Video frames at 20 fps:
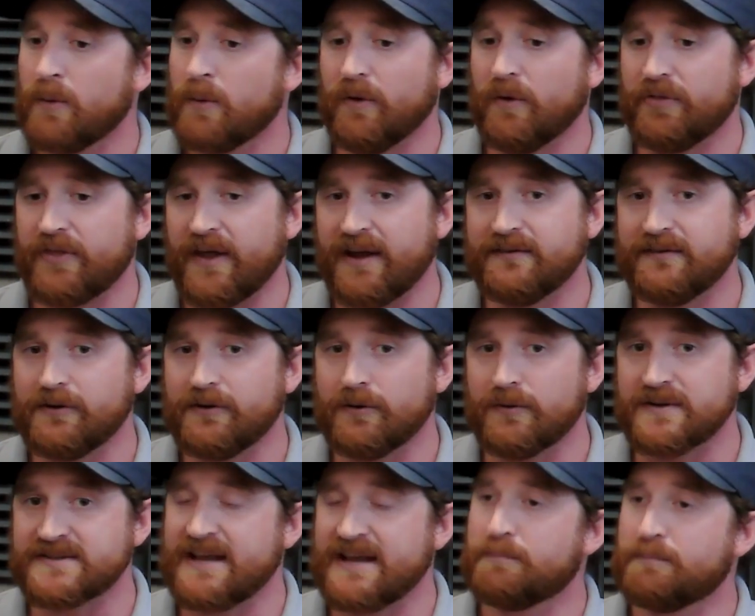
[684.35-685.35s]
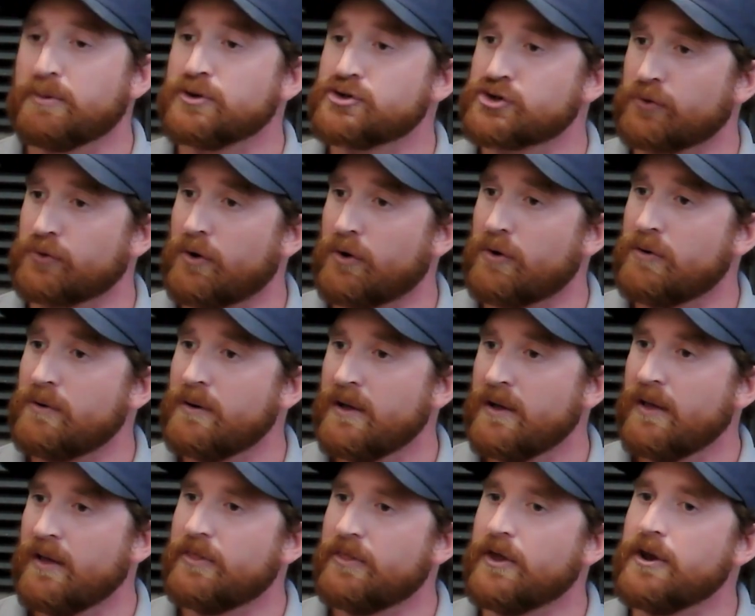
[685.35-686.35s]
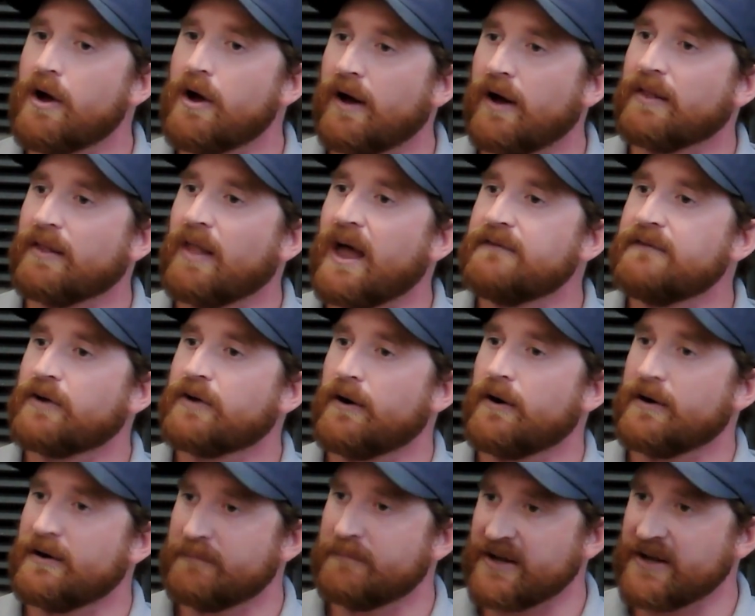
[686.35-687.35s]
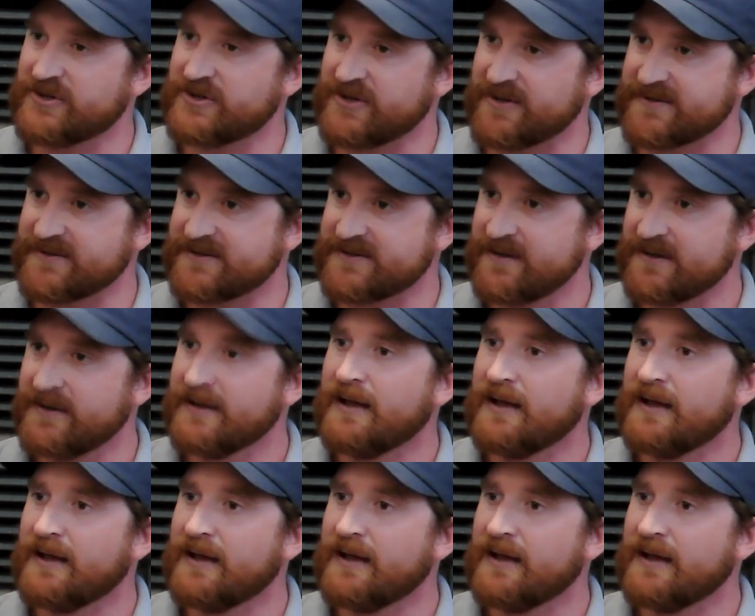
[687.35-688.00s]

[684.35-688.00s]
What they do is they patrol the non-lifeguarded beaches.